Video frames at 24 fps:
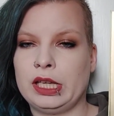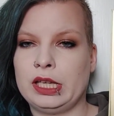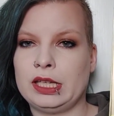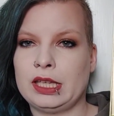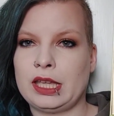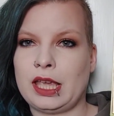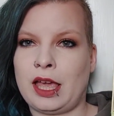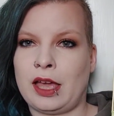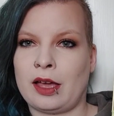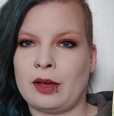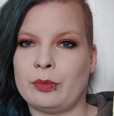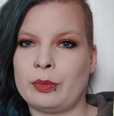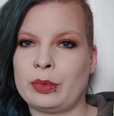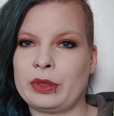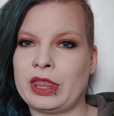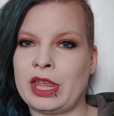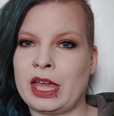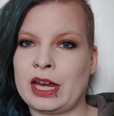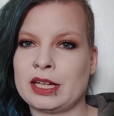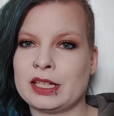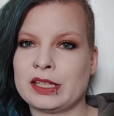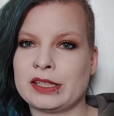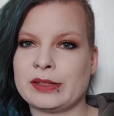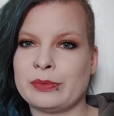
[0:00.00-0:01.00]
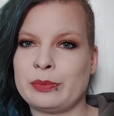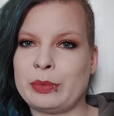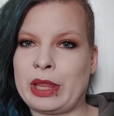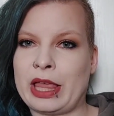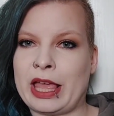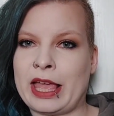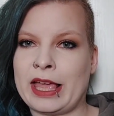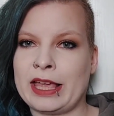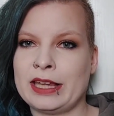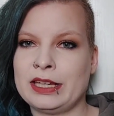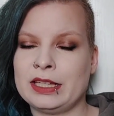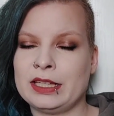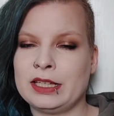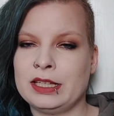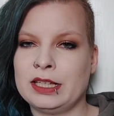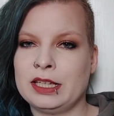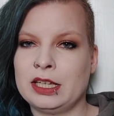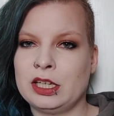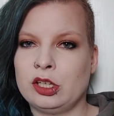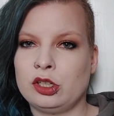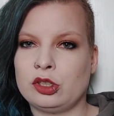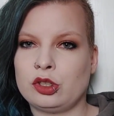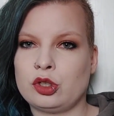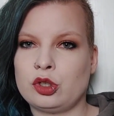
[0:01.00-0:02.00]
yeah, that is the plan.
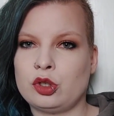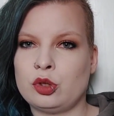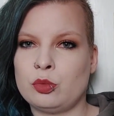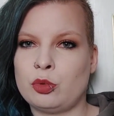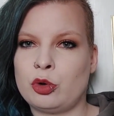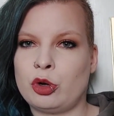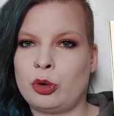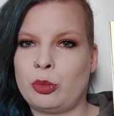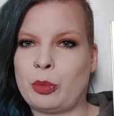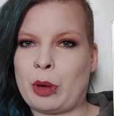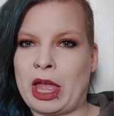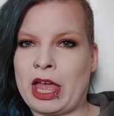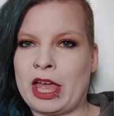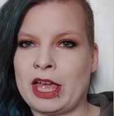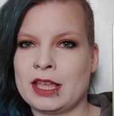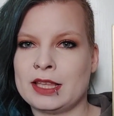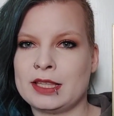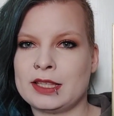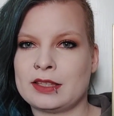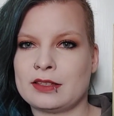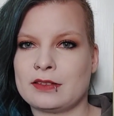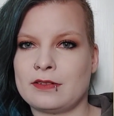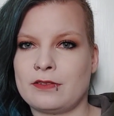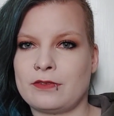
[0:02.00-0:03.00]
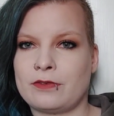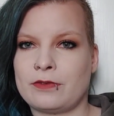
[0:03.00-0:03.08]
2 more pants